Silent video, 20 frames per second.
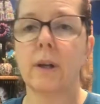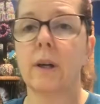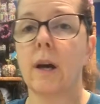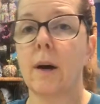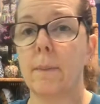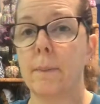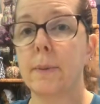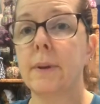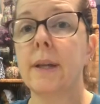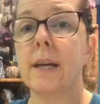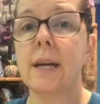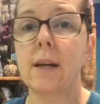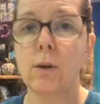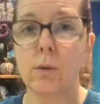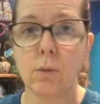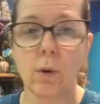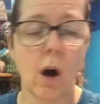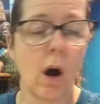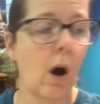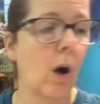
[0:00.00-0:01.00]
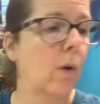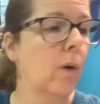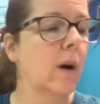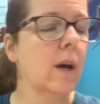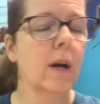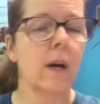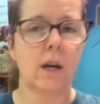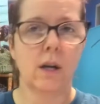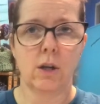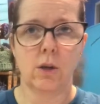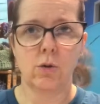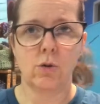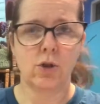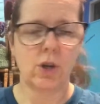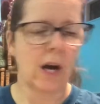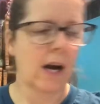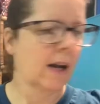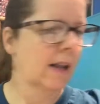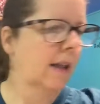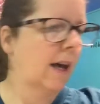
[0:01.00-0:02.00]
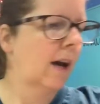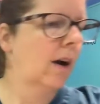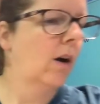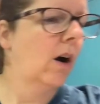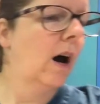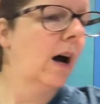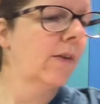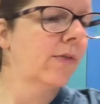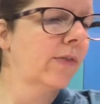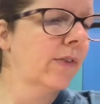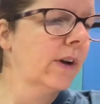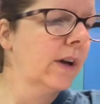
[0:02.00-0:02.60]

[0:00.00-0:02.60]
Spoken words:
complete a row, you check that off.